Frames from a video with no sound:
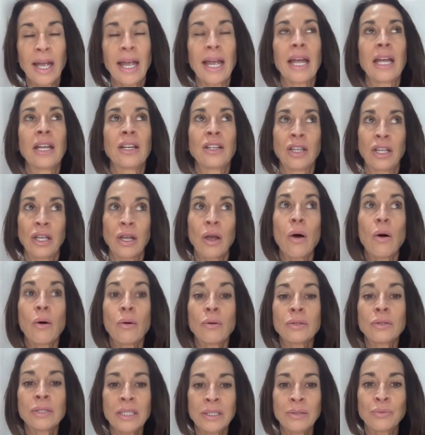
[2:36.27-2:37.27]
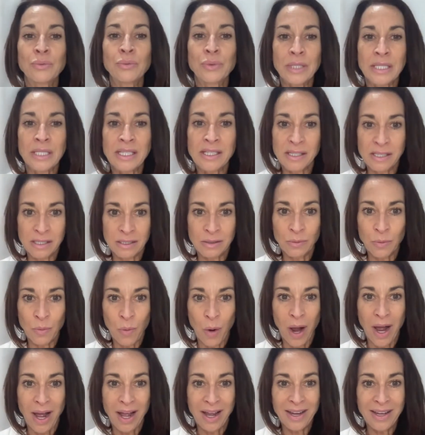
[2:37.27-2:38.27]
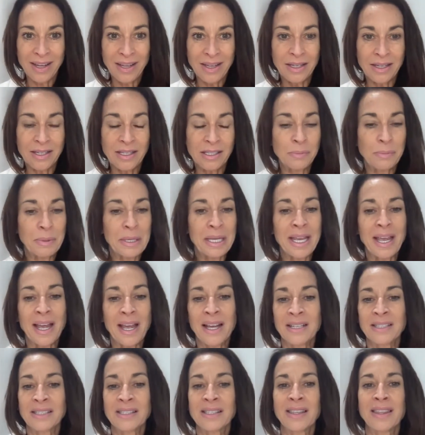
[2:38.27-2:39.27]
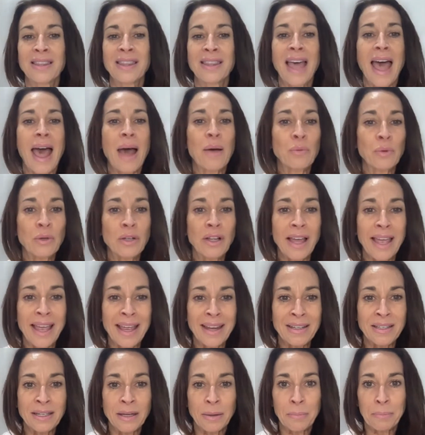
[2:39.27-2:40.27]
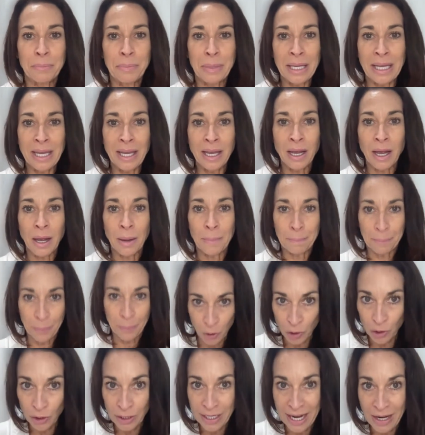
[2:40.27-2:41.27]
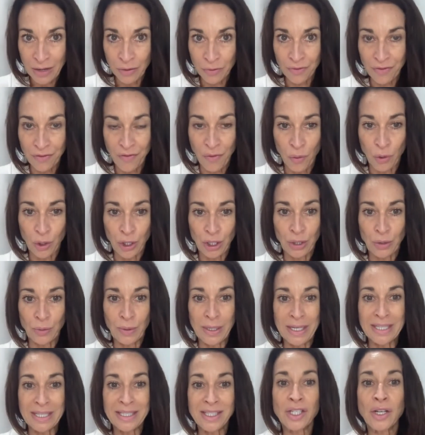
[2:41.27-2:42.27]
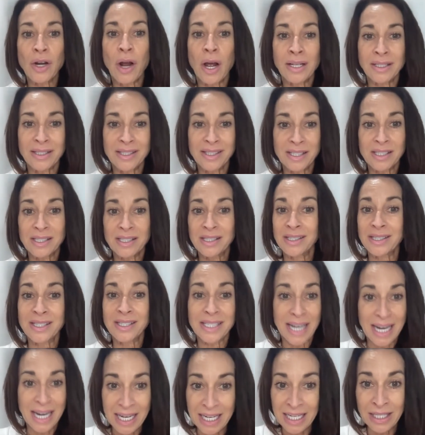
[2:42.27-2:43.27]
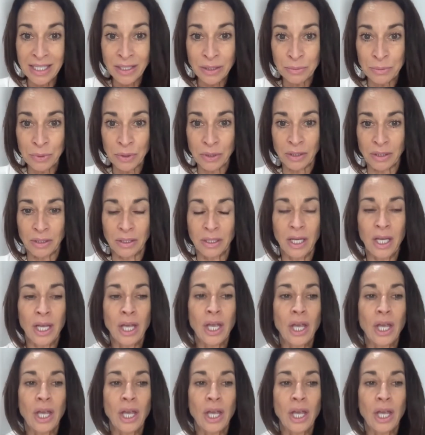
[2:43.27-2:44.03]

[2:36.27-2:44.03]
And the only reason why is because that will end up being a burnout for you. It's not sustainable.